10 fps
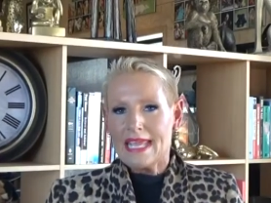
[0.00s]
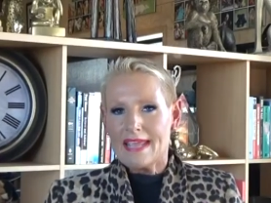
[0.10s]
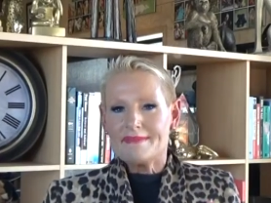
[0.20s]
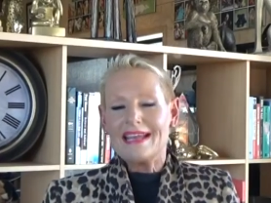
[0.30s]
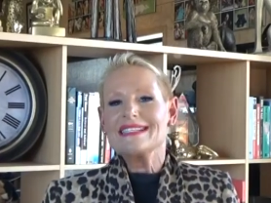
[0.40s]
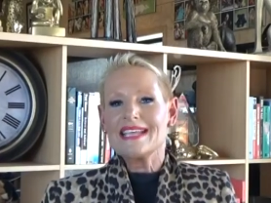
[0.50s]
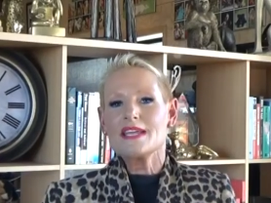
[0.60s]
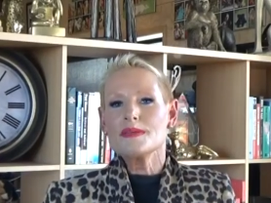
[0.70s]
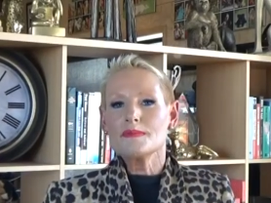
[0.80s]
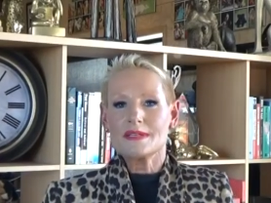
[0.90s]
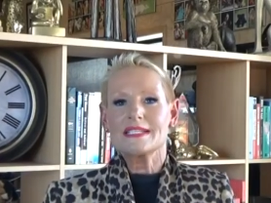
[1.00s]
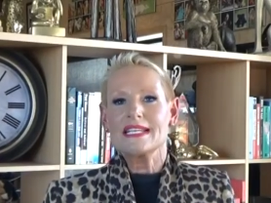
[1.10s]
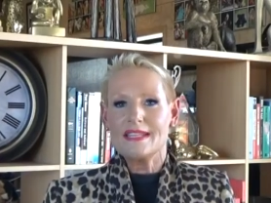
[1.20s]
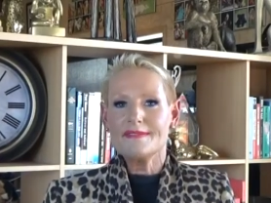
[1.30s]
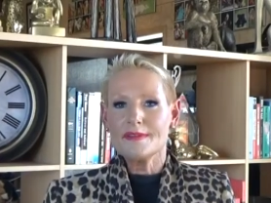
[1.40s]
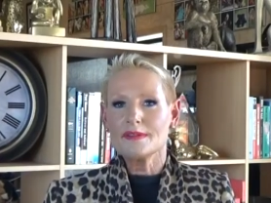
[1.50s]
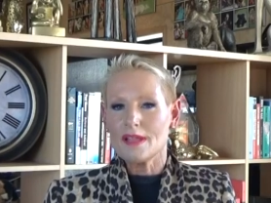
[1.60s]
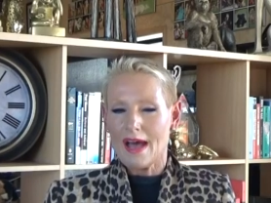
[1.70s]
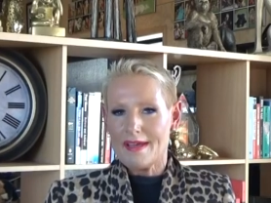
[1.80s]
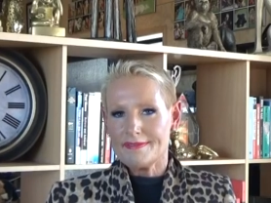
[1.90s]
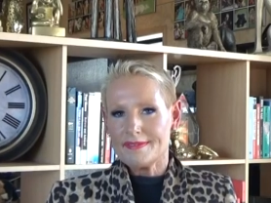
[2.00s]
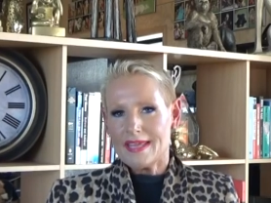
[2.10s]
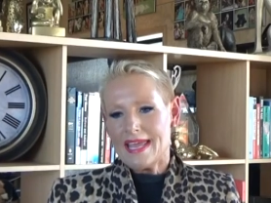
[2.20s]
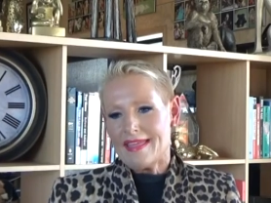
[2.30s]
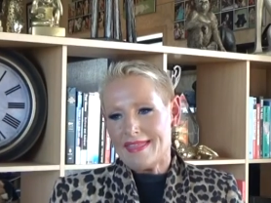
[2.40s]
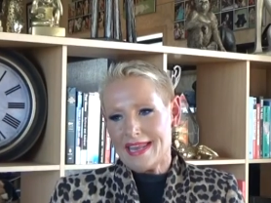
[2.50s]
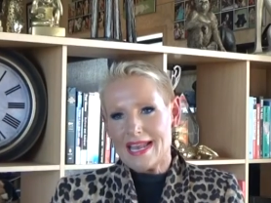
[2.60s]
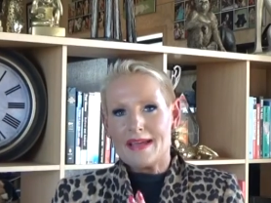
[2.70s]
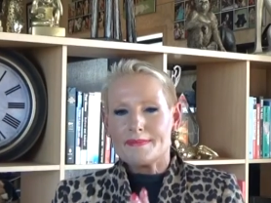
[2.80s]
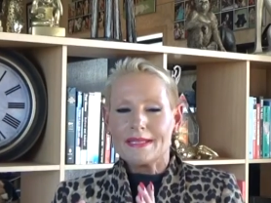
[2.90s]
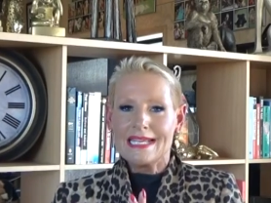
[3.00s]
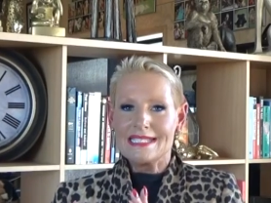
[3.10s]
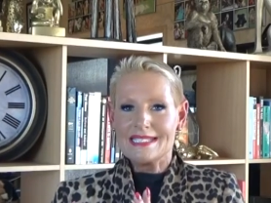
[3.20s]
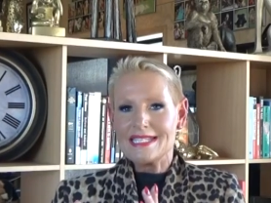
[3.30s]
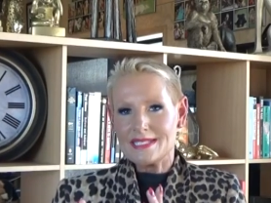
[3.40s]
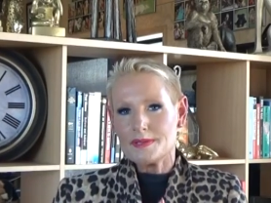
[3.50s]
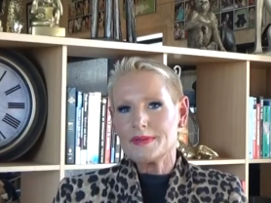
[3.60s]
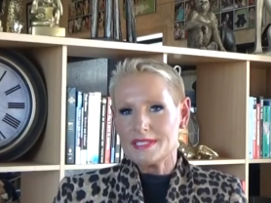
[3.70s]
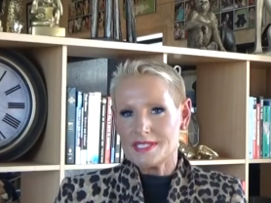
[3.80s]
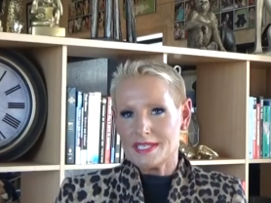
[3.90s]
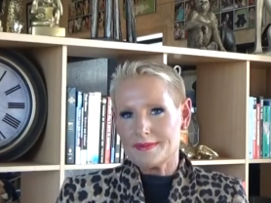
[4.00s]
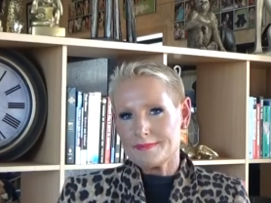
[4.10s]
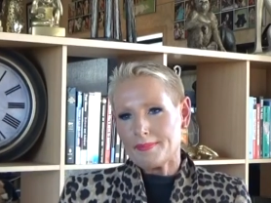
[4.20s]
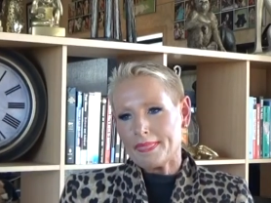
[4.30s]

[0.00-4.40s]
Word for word: If that's how you want to live your life, then please this question.